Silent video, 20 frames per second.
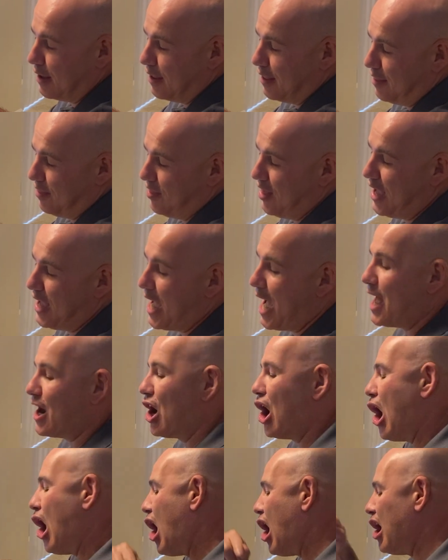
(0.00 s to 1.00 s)
they had
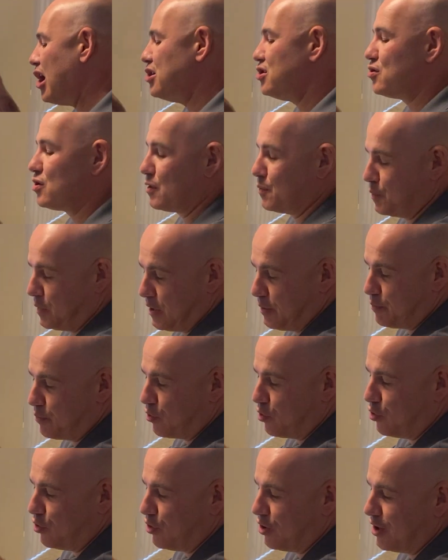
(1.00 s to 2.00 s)
100
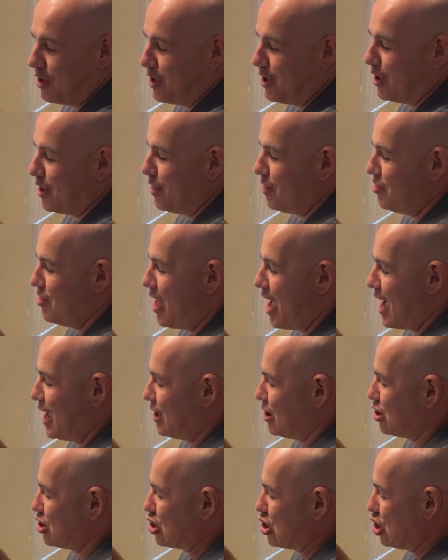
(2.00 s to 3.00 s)
people
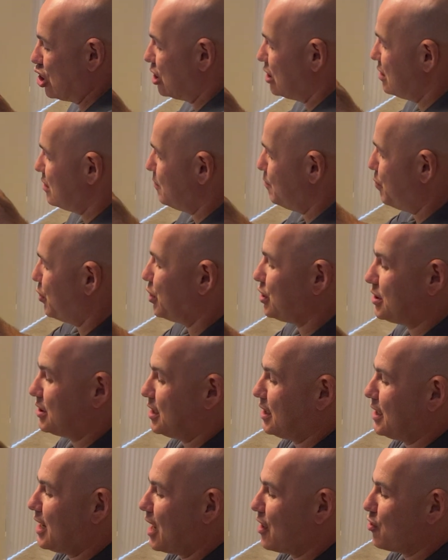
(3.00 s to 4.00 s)
that couldn't put
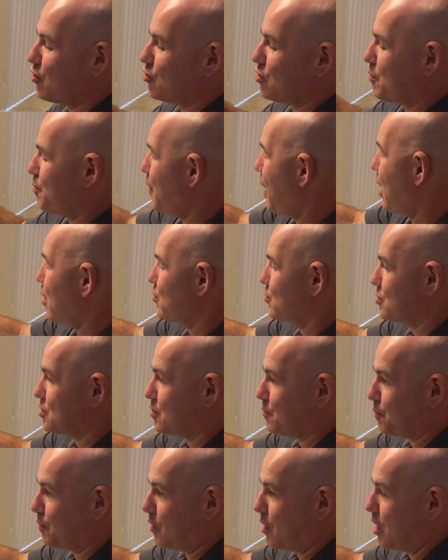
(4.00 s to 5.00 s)
together the power
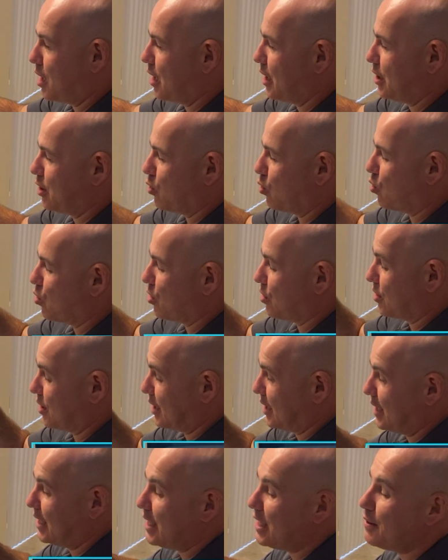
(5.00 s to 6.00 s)
supply or the
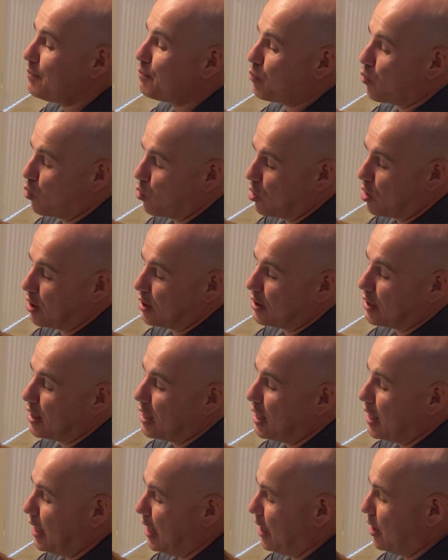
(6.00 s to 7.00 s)
keyboard
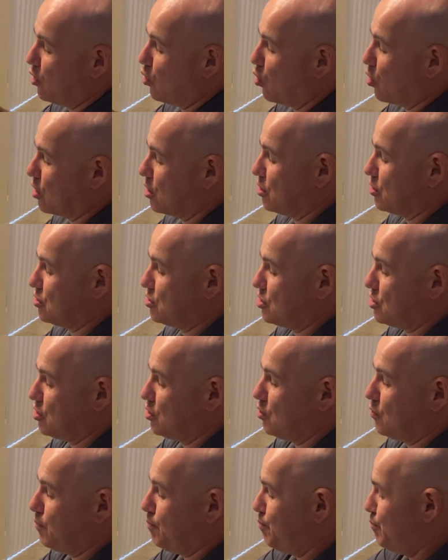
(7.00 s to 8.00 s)
in order
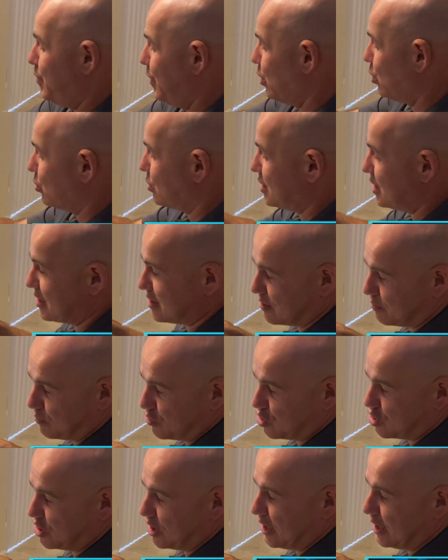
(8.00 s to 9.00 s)
to build this
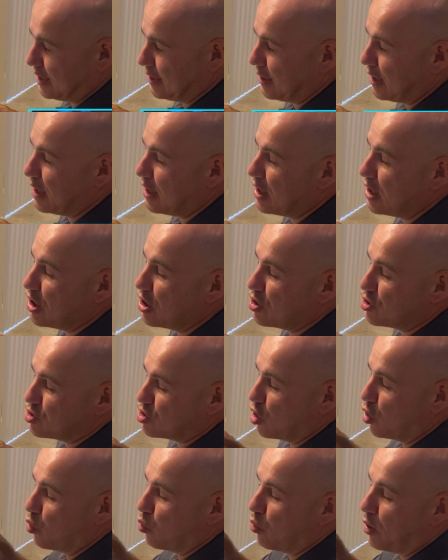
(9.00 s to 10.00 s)
machine.
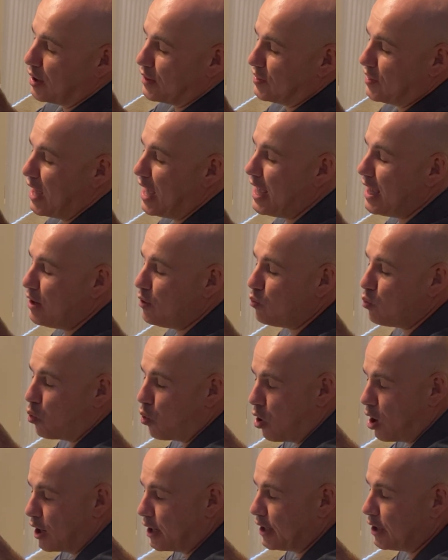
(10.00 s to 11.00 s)
So what they
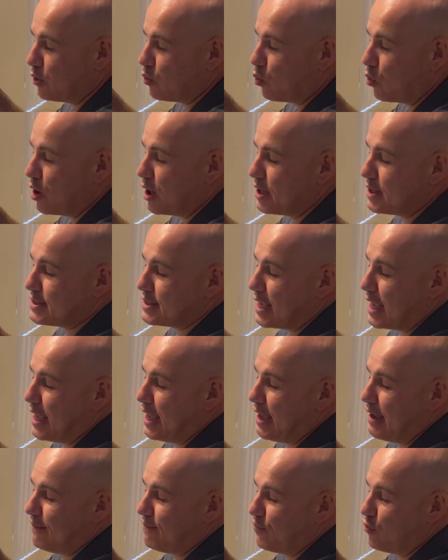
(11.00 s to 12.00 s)
wanted was
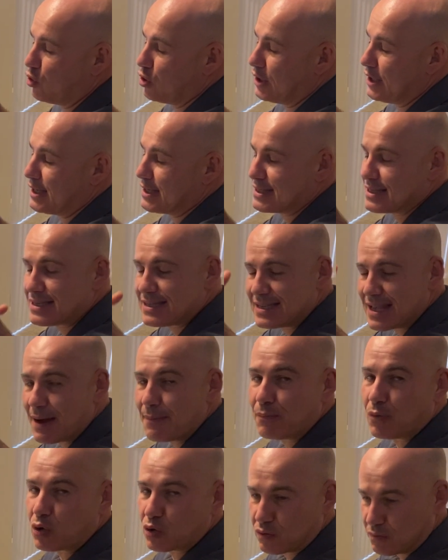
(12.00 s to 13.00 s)
a fully
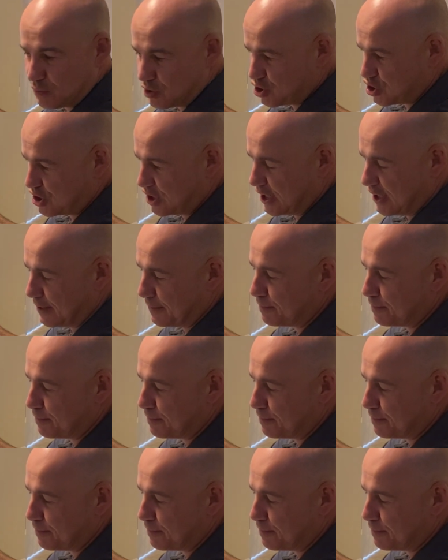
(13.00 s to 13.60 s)
assembled machine.